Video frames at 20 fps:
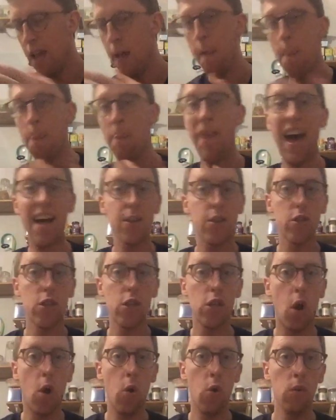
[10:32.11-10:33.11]
That's the
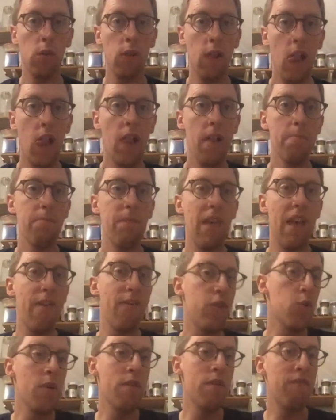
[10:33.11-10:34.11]
goal. If
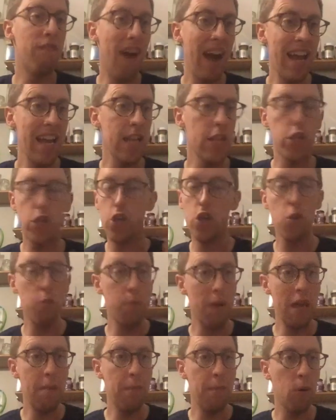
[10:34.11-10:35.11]
you invite 2
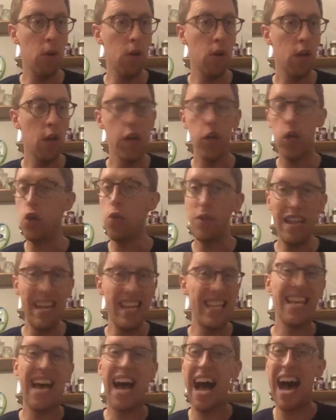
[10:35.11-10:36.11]
people, you need
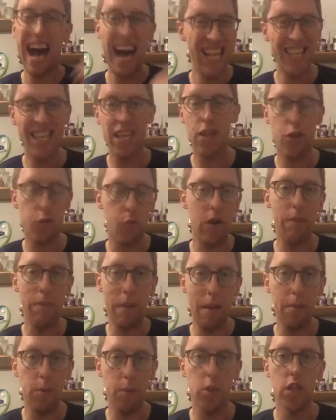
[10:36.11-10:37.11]
to add 3
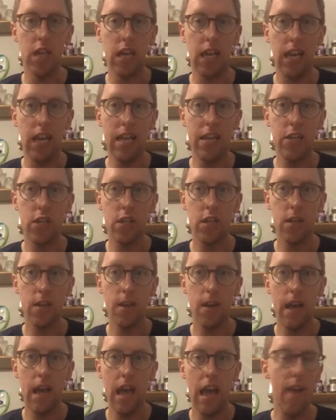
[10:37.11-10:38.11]
people to your list.
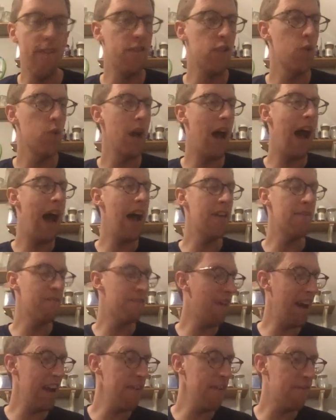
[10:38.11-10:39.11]
If you
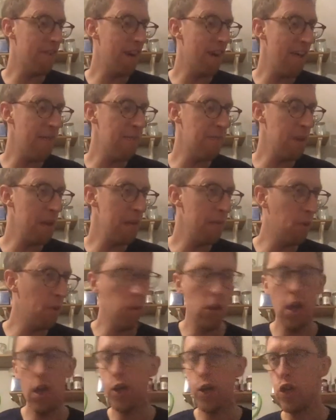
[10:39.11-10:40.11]
invite 5 people,
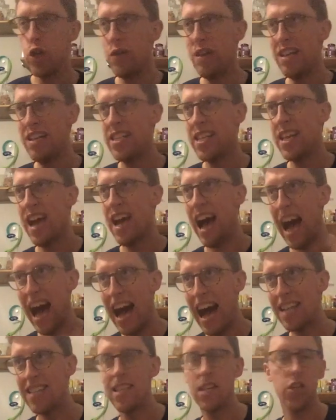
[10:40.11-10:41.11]
you need to
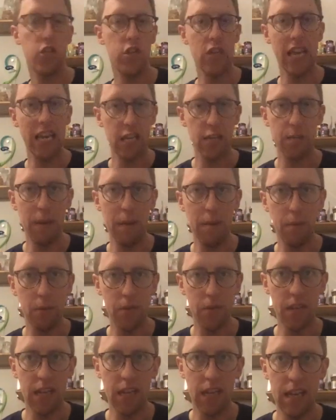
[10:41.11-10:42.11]
add 6 people
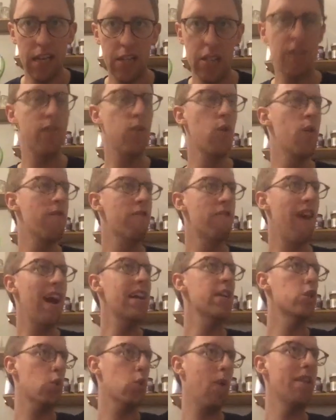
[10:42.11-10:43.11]
to your list. If you
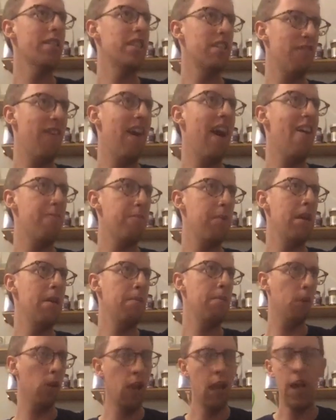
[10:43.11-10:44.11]
invite 25
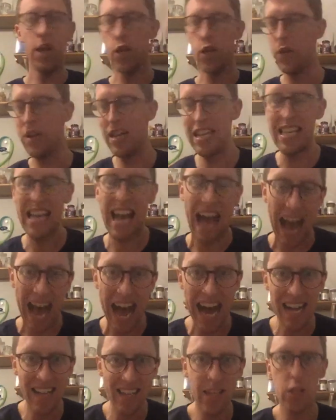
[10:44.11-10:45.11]
people, you need to
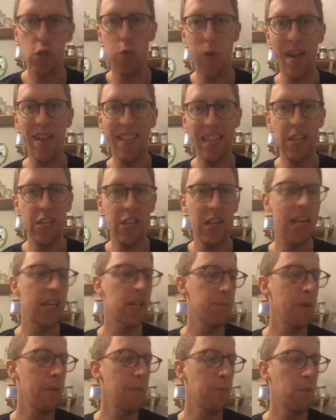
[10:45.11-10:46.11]
add 26
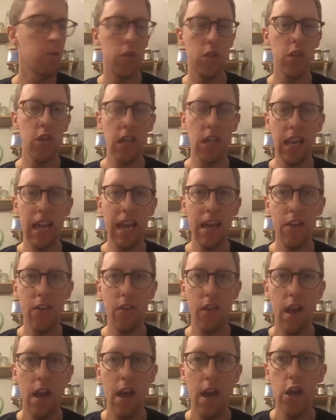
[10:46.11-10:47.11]
people to your list.
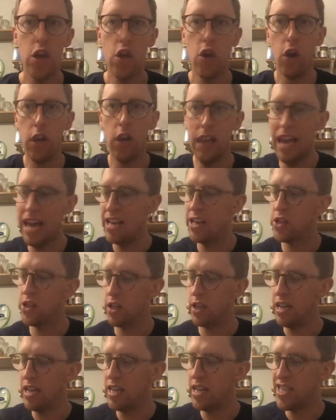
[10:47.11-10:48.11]
Your list
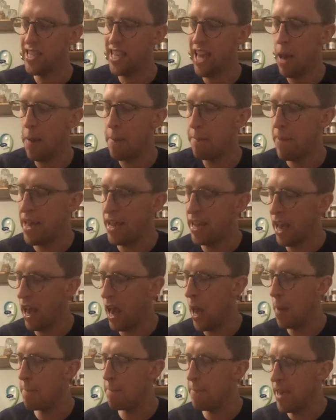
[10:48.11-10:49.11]
needs to get bigger
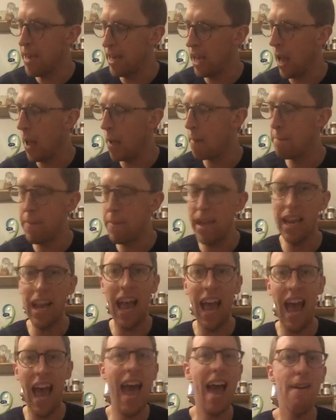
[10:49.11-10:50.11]
and bigger and bigger
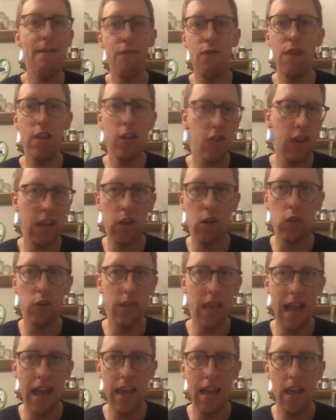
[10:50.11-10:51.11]
every single
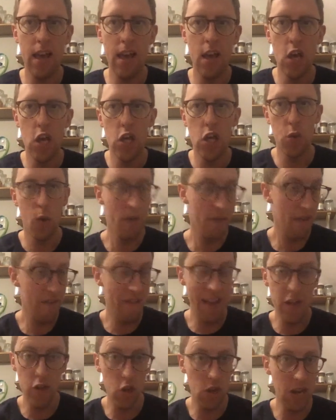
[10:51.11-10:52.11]
day. So if
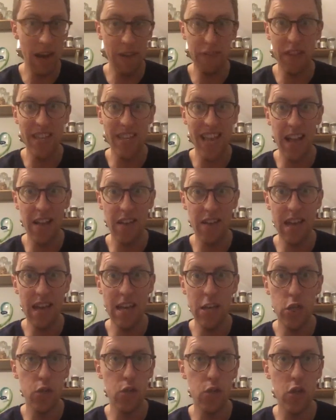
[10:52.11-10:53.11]
eventually after 10
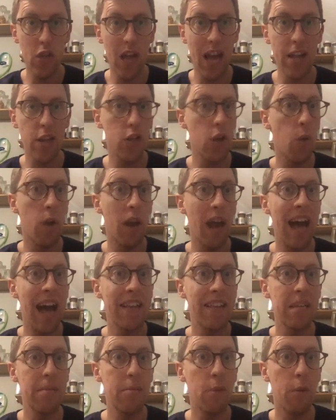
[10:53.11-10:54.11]
years you decide you don't want to add
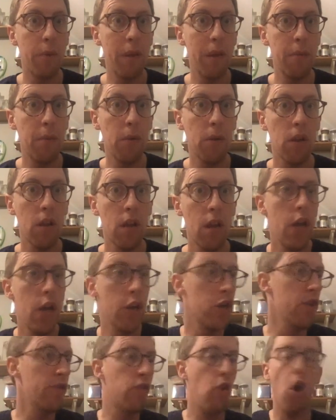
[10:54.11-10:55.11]
any more people,
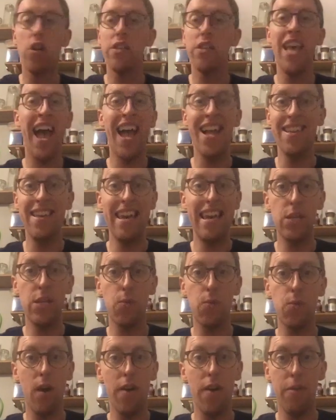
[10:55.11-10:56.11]
you've got 10 years
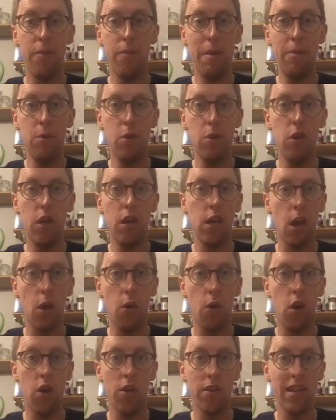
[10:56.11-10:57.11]
worth of people you can go
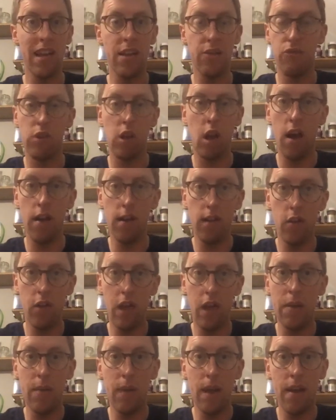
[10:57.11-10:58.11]
contact regardless
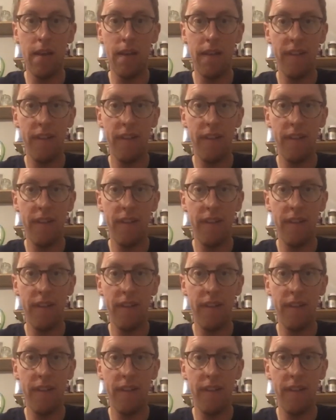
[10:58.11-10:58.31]
anyway.